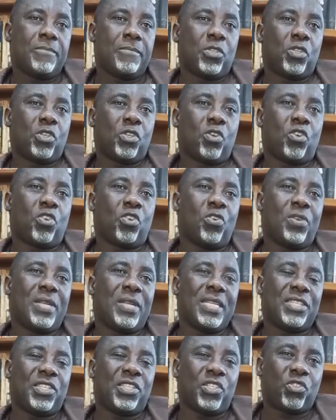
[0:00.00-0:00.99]
So
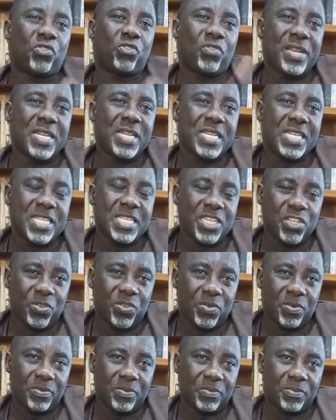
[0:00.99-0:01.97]
God is training
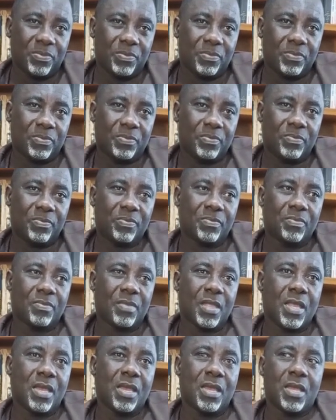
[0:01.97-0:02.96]
you.
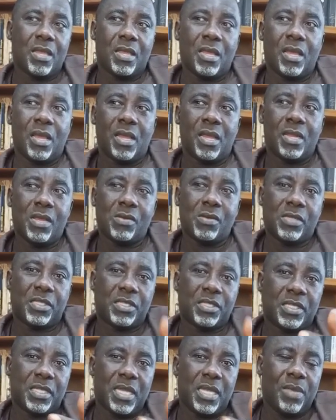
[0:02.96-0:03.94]
There
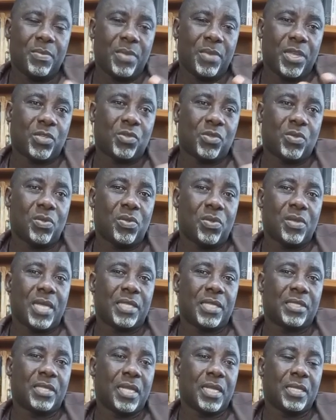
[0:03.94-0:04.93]
was a time
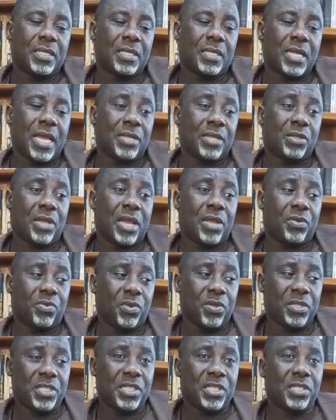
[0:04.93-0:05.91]
I said, I
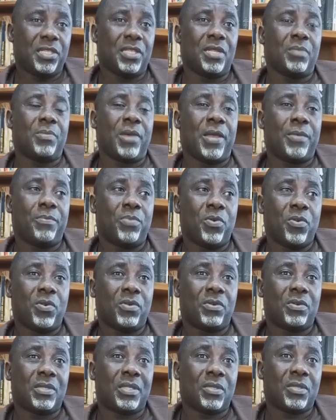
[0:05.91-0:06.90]
wrote this in my book,
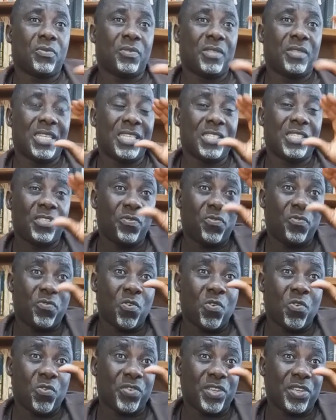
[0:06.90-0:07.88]
these
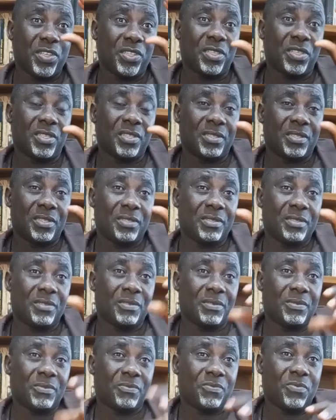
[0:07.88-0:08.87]
four reasons
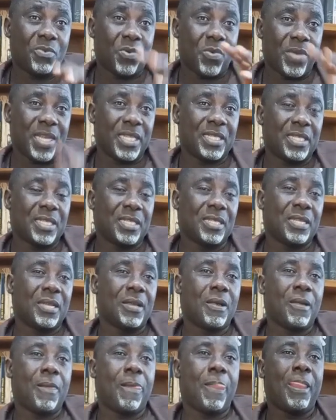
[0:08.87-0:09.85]
for waiting.
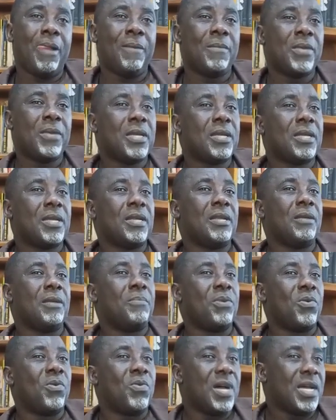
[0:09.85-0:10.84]

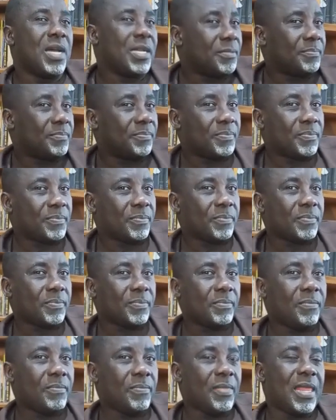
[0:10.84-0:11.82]
Number one,
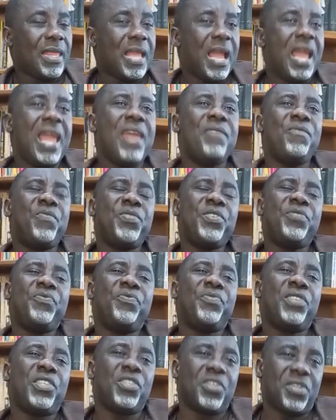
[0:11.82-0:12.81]
every
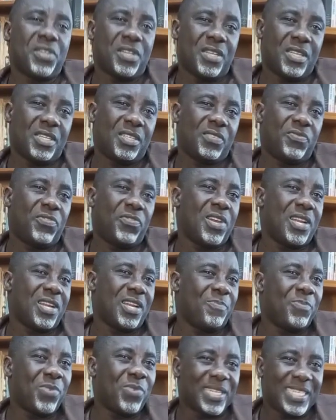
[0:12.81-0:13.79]
vision is for an
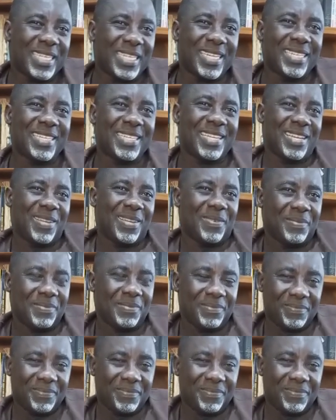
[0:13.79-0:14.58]
appointed time.